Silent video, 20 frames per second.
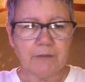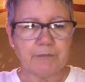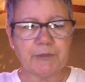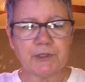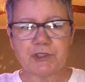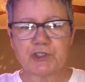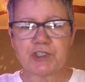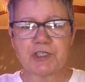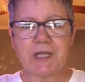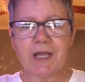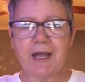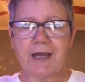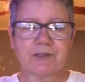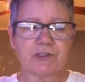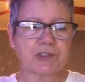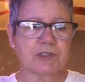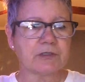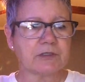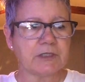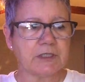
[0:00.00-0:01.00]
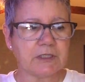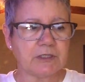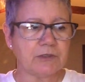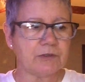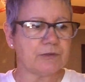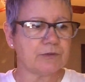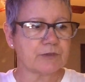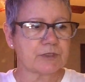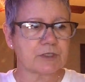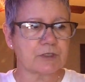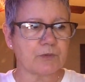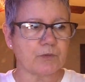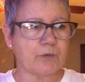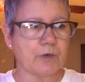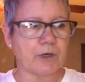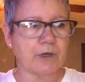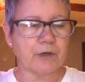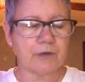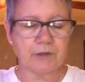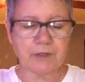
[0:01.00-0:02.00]
but she actually used the
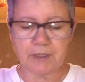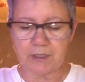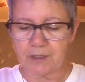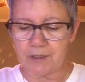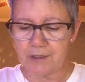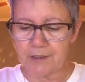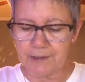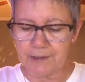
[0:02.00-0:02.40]
word,